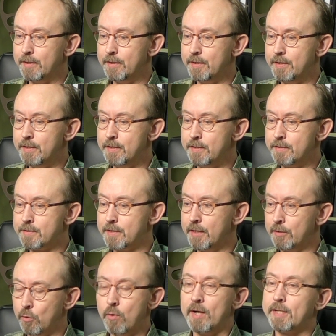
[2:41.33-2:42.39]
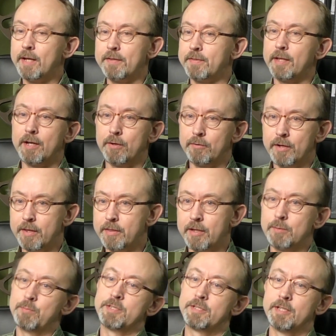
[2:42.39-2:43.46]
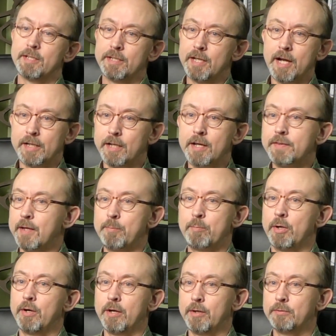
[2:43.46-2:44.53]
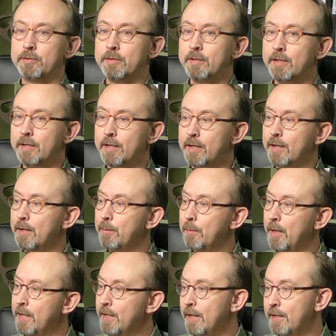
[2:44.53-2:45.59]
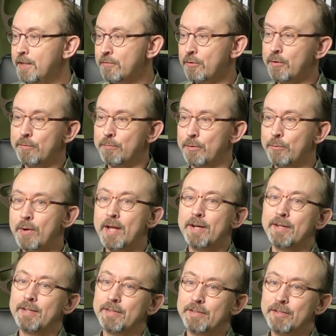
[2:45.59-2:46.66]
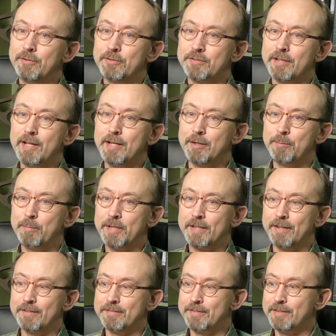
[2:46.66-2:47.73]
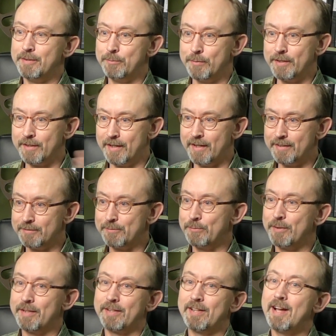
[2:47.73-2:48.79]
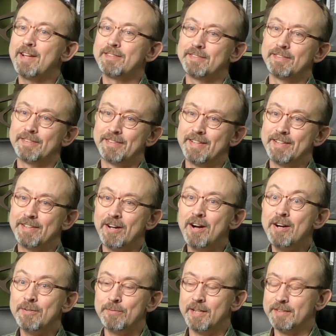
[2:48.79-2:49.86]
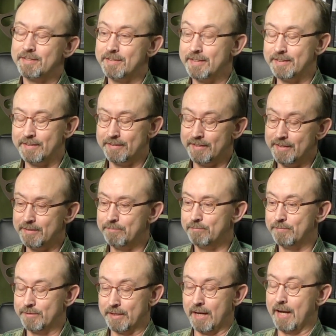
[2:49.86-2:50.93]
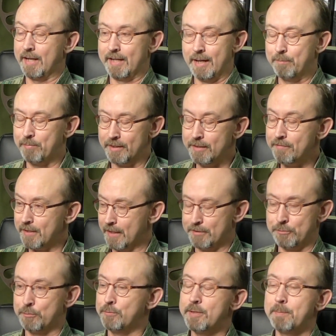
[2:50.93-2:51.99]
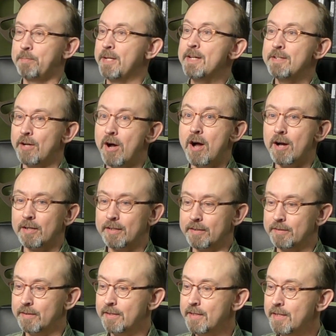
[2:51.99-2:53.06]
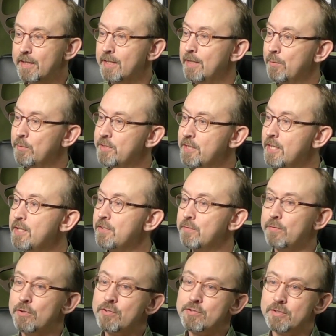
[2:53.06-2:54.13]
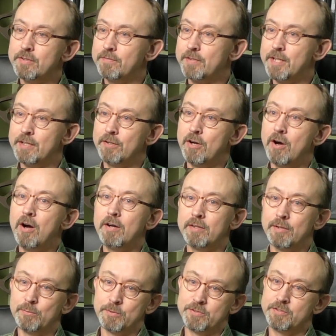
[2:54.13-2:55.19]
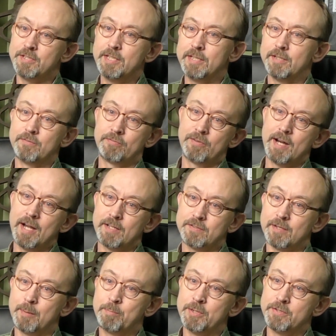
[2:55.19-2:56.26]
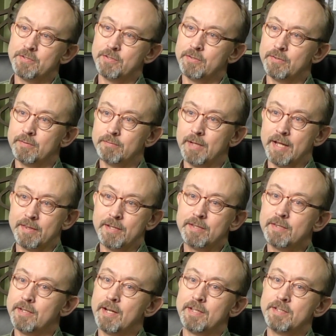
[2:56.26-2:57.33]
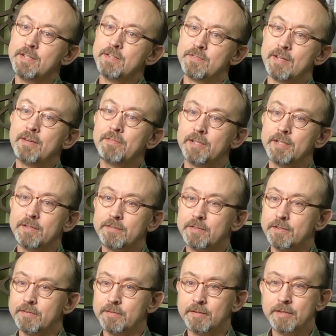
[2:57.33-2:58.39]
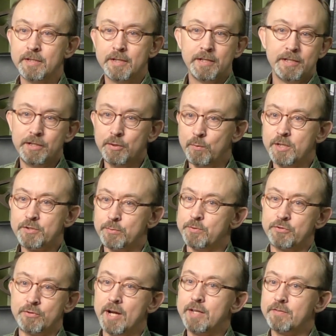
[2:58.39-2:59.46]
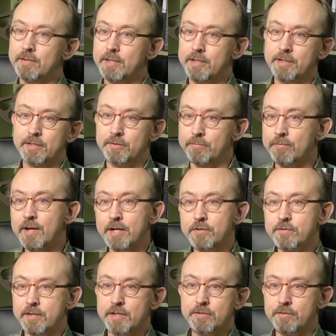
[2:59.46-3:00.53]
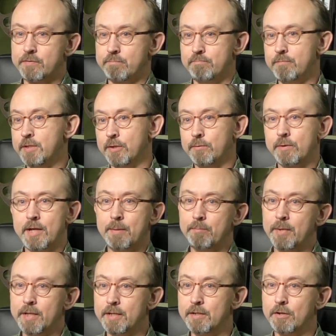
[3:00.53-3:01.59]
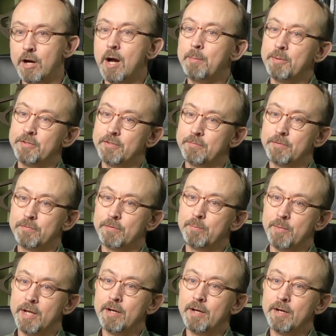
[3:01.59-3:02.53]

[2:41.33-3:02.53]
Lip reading: he said, "Oh, I cut that out. I thought it was silly. I cut that part out." And then he sort of regretted it years later, because he realized what a classic King Kong was, and he was like, "I can't believe it. I screwed up King Kong." And it was his version of King Kong that was seen in France up until, I think, the 1970s, because, you know, once it was translated into French, they just, you know, kept making copies of it from